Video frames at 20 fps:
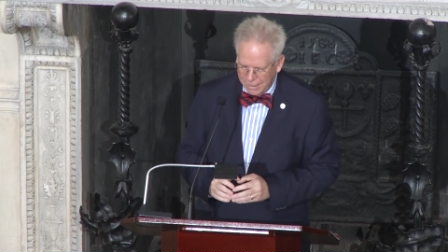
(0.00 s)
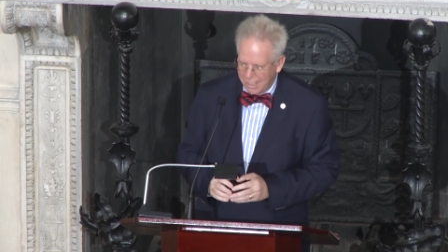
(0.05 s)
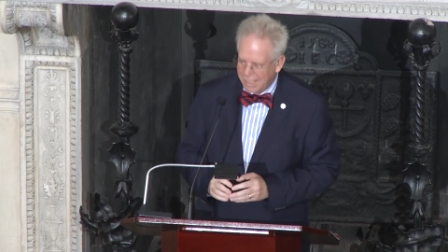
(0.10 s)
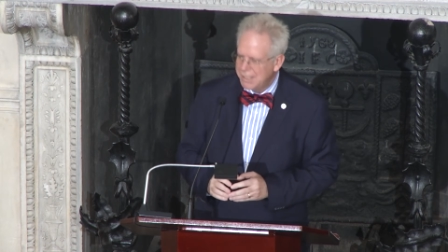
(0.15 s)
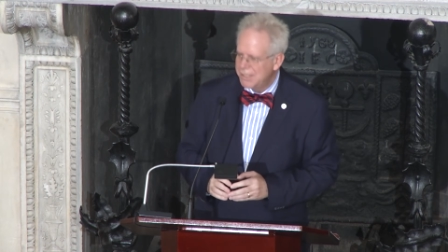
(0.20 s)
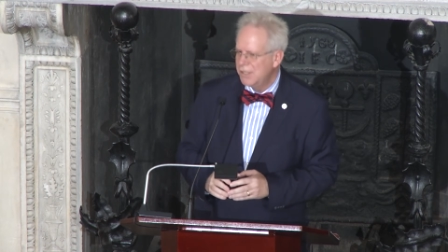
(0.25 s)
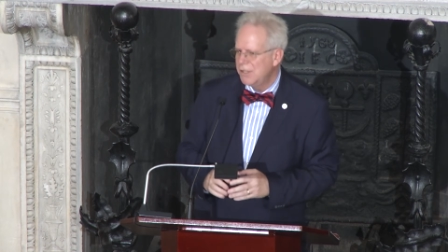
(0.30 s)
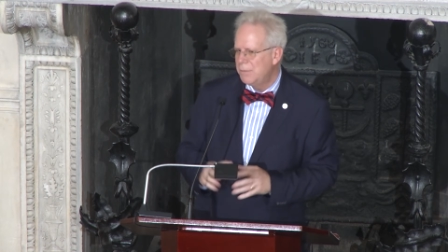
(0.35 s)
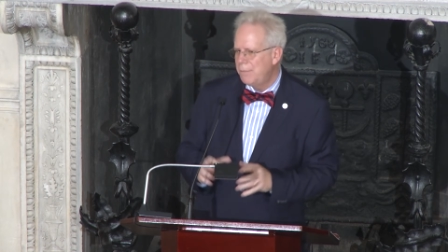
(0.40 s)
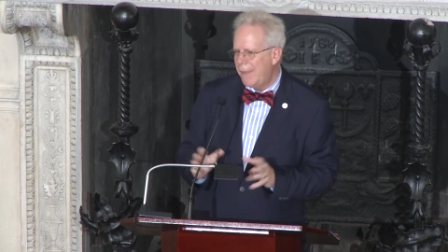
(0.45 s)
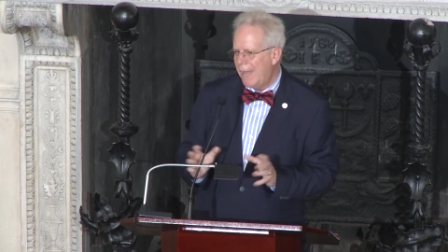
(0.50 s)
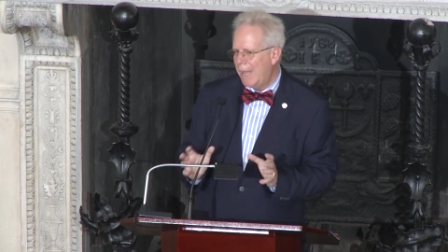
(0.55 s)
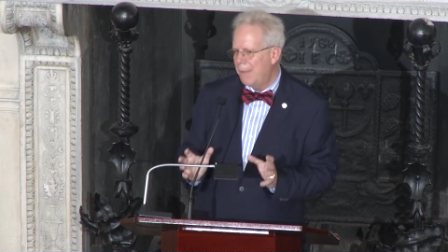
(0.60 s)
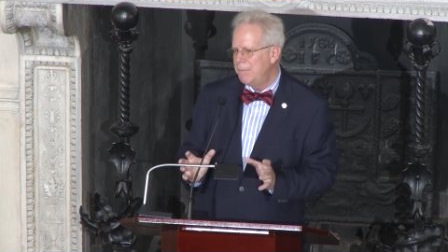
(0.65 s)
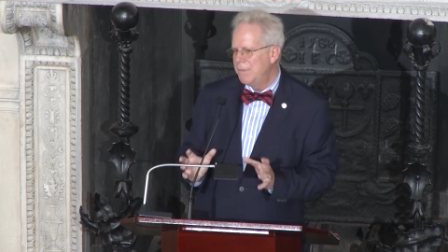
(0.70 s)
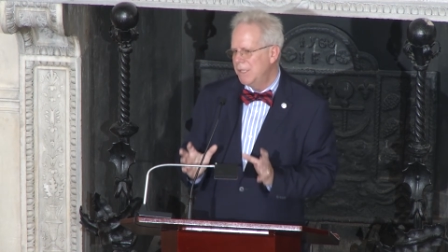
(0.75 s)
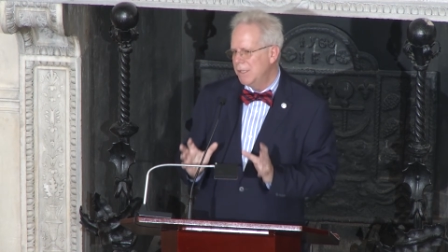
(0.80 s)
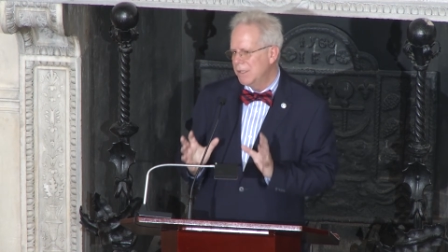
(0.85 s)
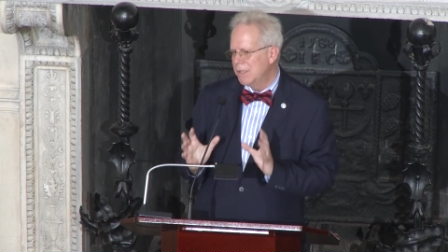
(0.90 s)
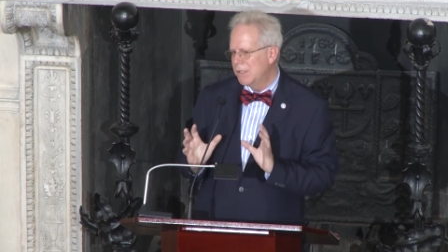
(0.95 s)
and his
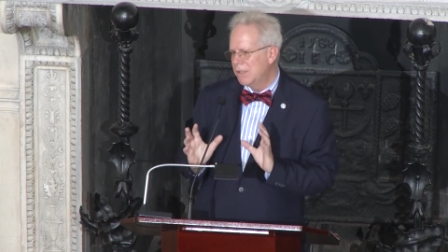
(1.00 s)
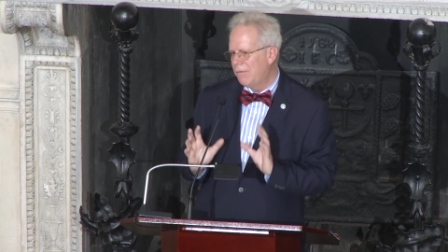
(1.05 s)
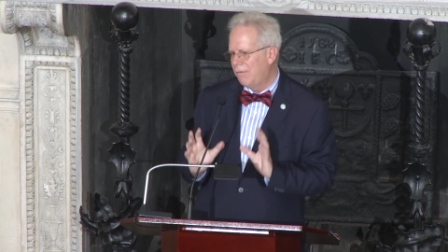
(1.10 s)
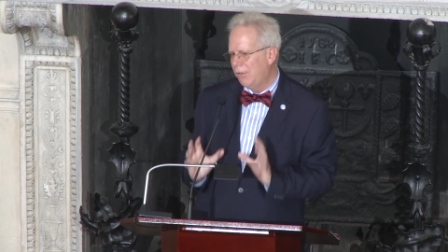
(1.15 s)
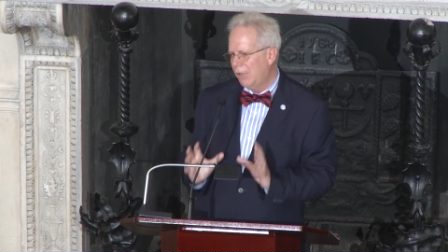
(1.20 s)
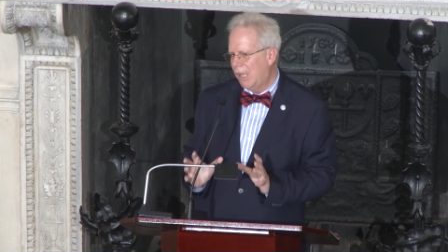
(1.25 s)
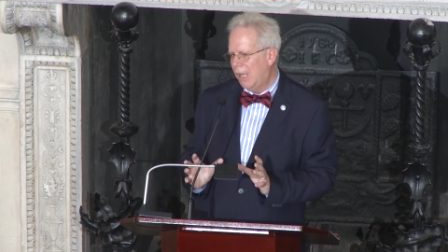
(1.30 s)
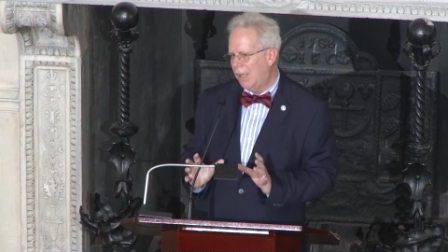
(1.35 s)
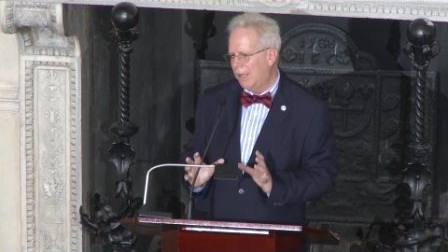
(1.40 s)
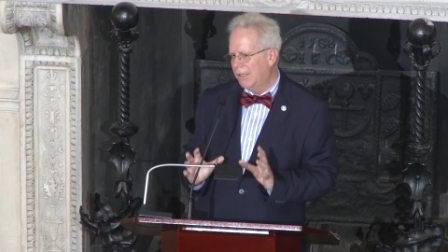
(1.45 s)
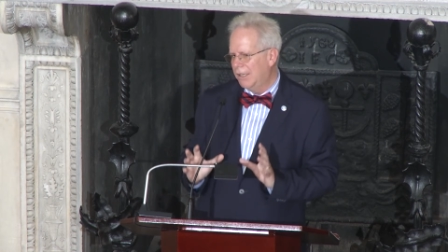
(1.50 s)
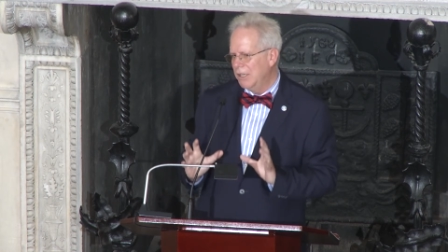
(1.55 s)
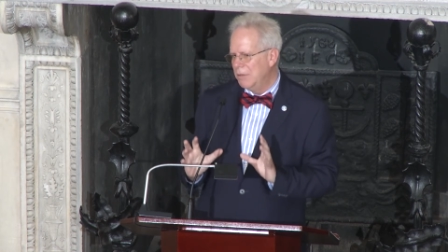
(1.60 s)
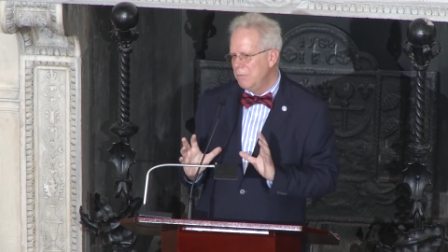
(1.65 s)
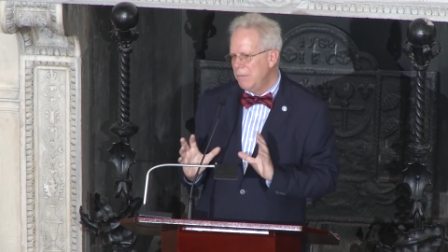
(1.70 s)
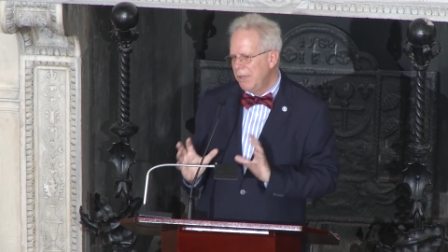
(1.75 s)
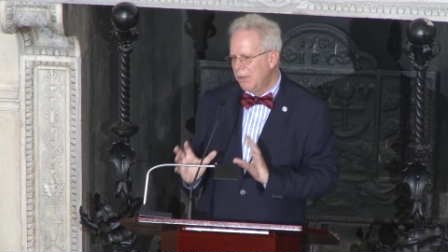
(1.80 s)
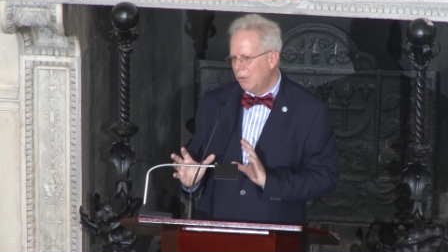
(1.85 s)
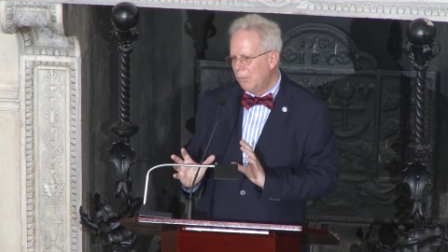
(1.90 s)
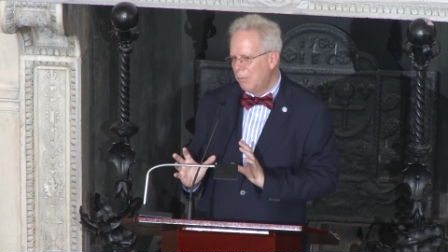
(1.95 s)
Baptist flock
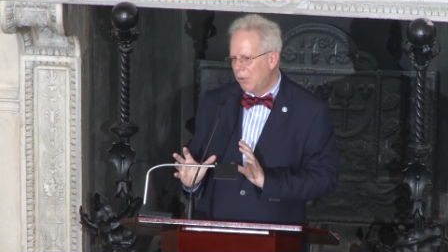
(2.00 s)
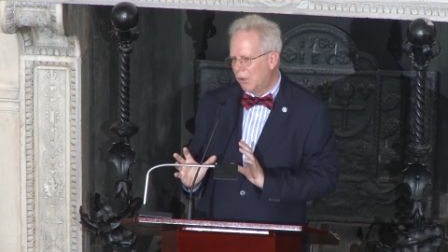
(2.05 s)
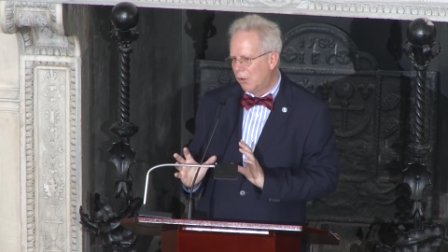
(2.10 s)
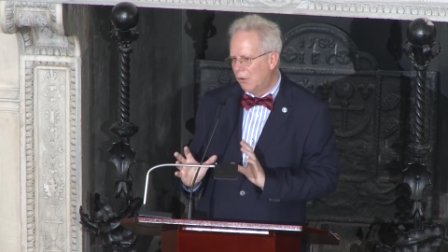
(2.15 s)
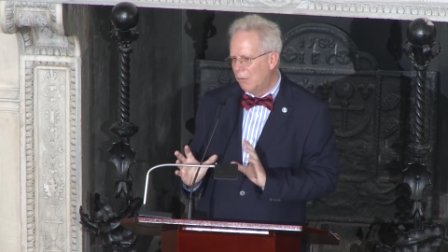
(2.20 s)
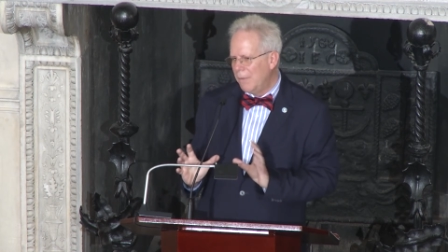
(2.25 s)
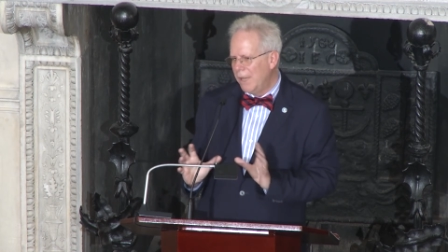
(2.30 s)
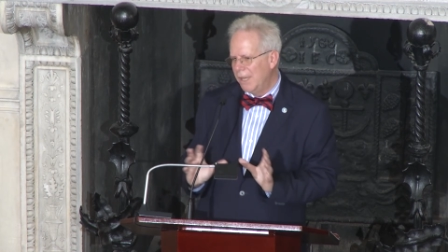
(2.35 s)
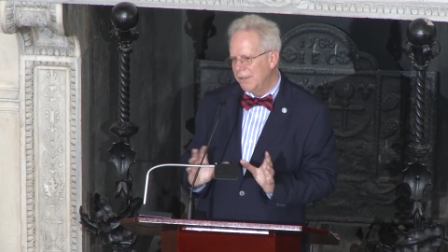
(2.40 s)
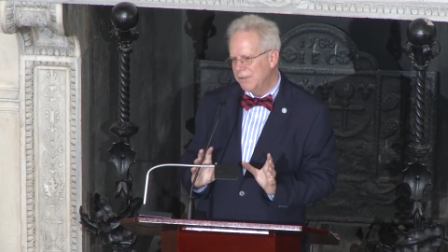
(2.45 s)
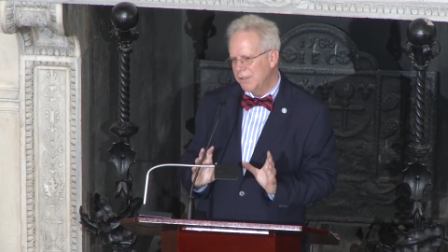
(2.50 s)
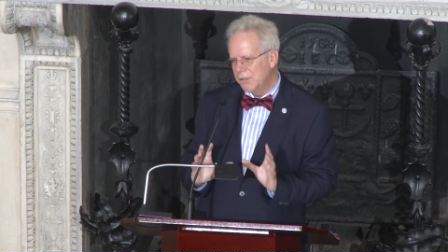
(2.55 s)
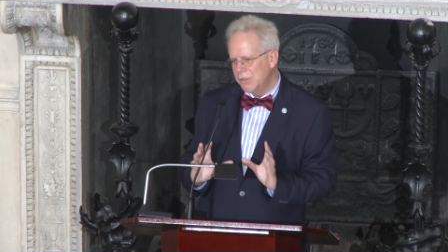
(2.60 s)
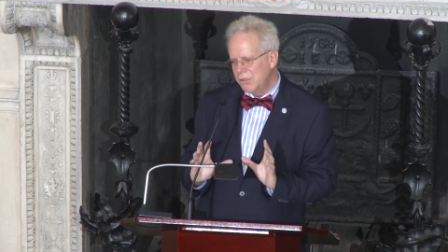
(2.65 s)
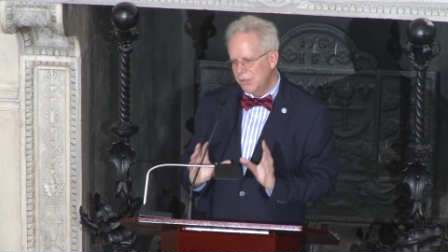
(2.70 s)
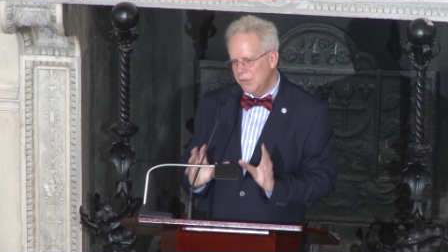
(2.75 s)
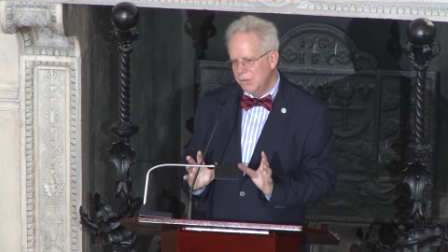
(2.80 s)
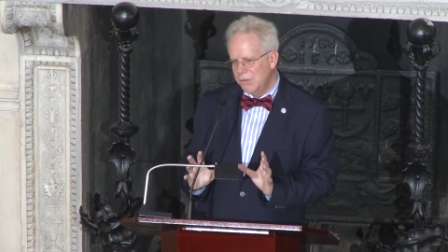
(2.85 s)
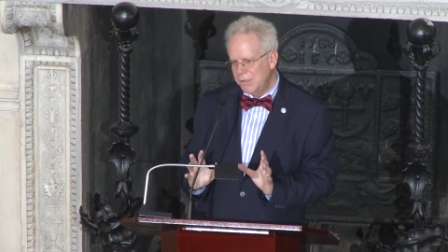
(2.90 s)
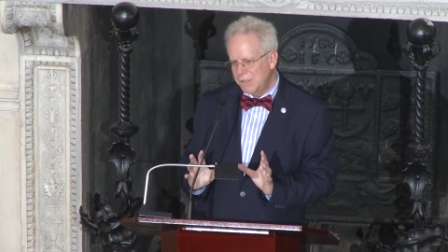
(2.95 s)
in Middleborough,
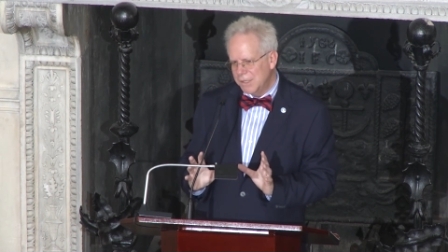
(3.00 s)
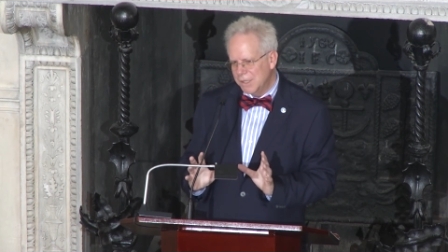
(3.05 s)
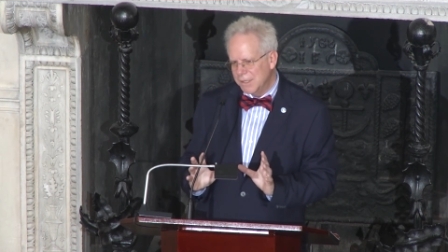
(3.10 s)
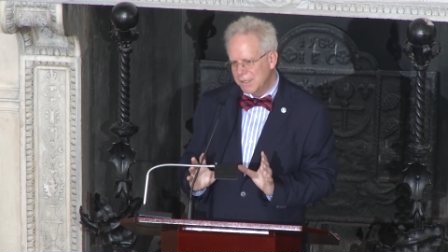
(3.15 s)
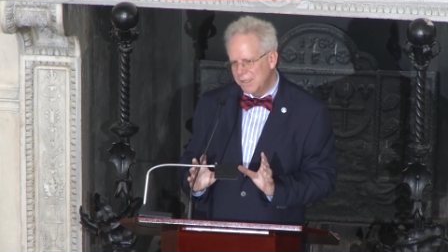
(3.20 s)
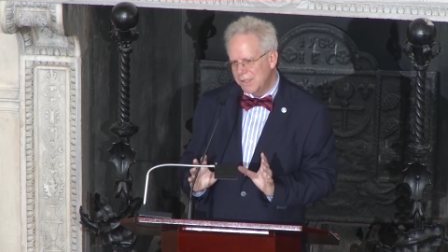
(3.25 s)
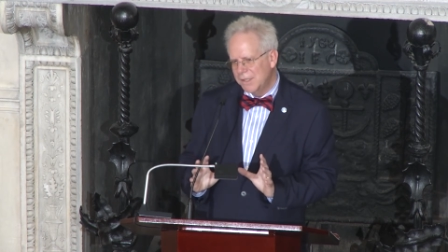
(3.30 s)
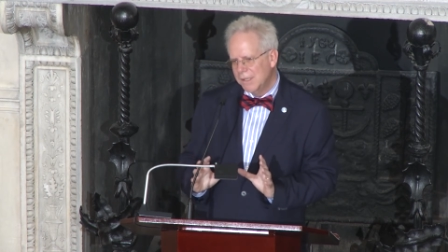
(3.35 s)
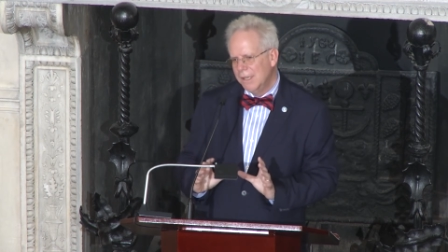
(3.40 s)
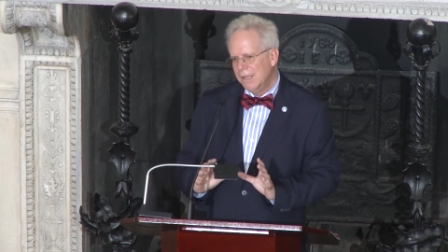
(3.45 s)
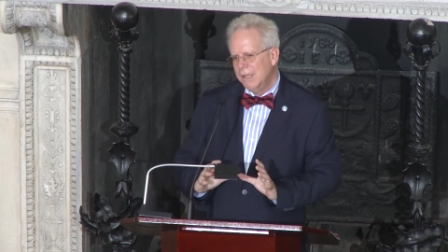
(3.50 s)
Massachusetts,